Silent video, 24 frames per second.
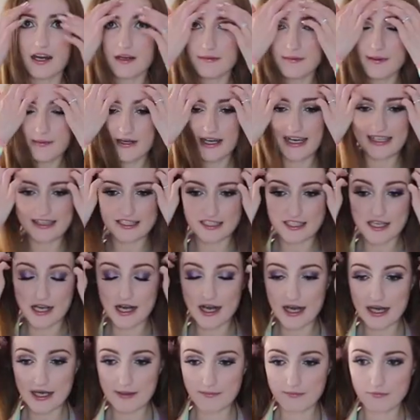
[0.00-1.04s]
I remember at the
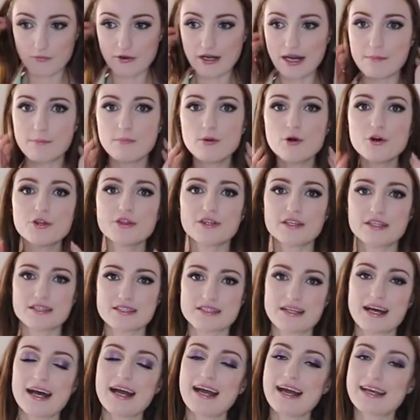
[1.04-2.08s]
time when I bought
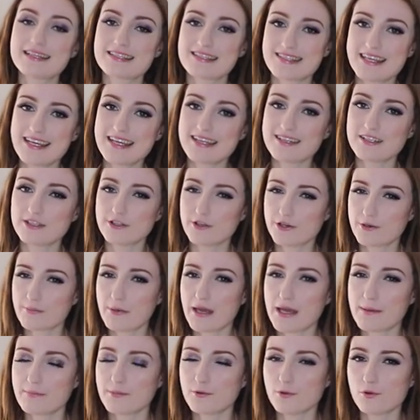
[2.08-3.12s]
this I had seen a lot of
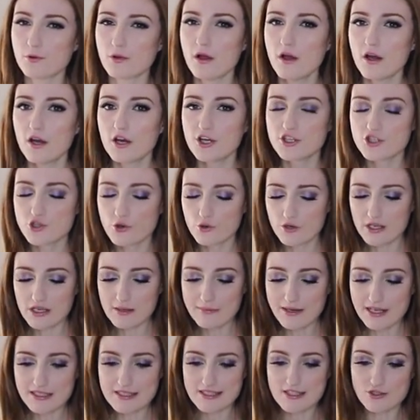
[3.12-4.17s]
people talking
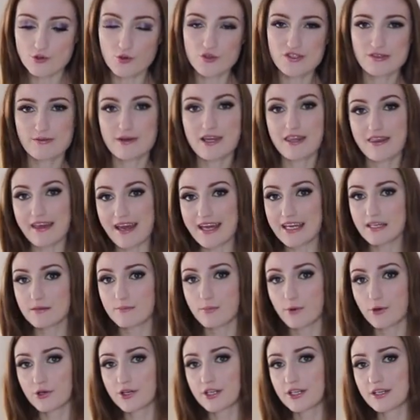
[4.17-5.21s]
about stores where they'd
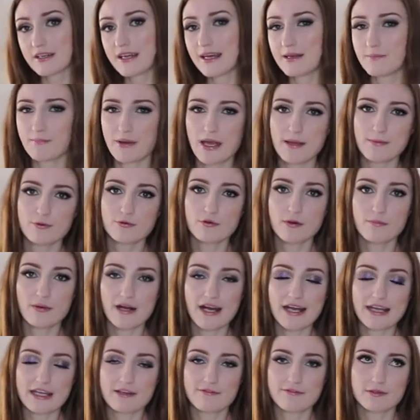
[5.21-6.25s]
bought it and people were
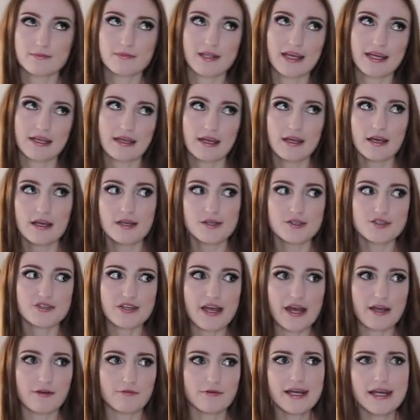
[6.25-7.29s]
buying it from like
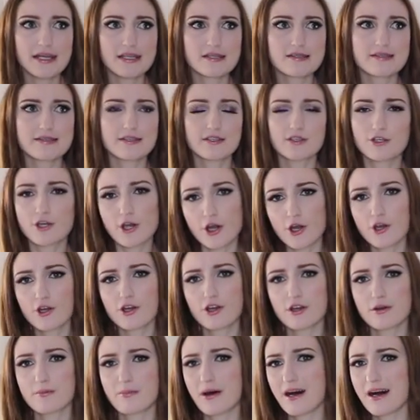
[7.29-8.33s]
Sanrense and
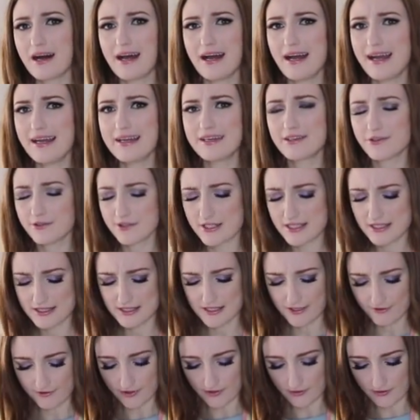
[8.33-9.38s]
Coco Pie and all these
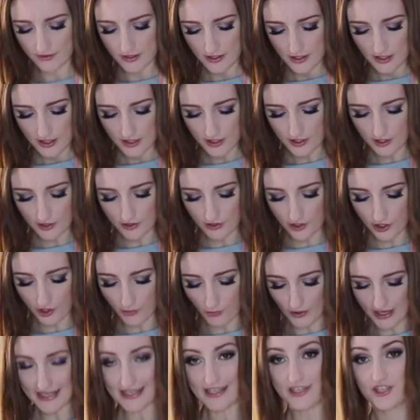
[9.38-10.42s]
different you know
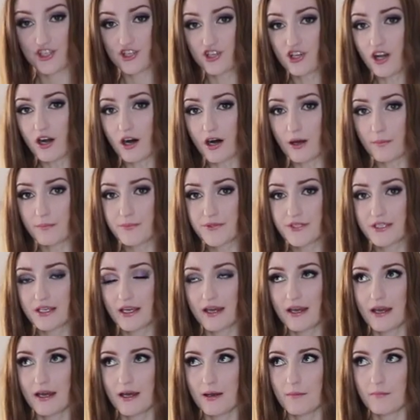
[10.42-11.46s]
kawaii shops
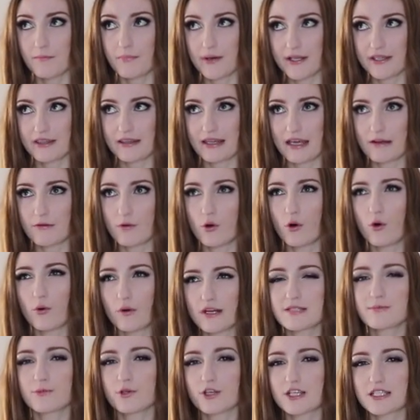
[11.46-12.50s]
but they were
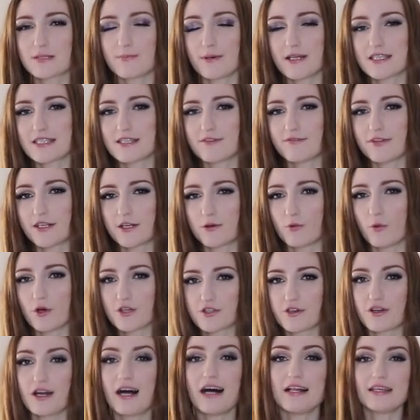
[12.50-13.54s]
always more expensive than it
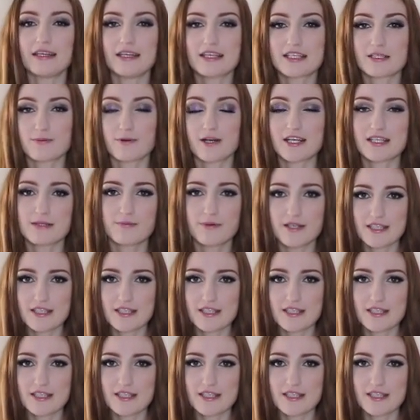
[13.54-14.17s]
was on AliExpress.